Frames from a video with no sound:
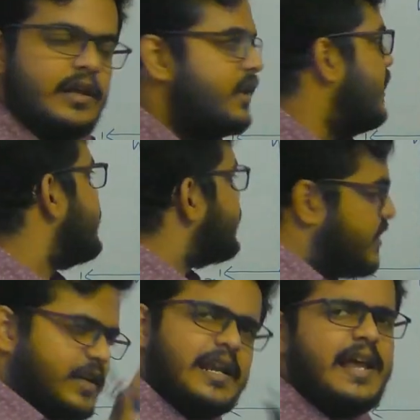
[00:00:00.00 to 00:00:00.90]
Then a
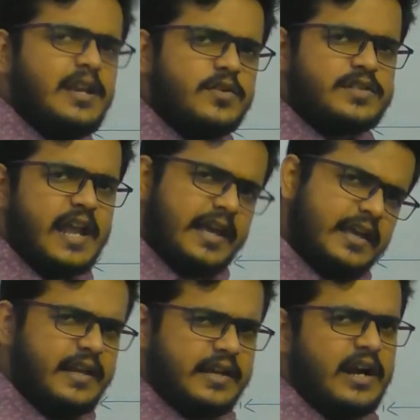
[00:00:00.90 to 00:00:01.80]
straight line looks
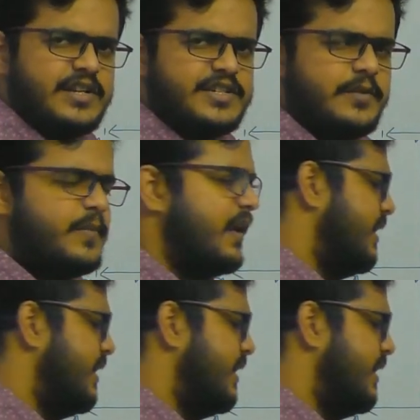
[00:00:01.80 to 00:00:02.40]
like in Cartesian plane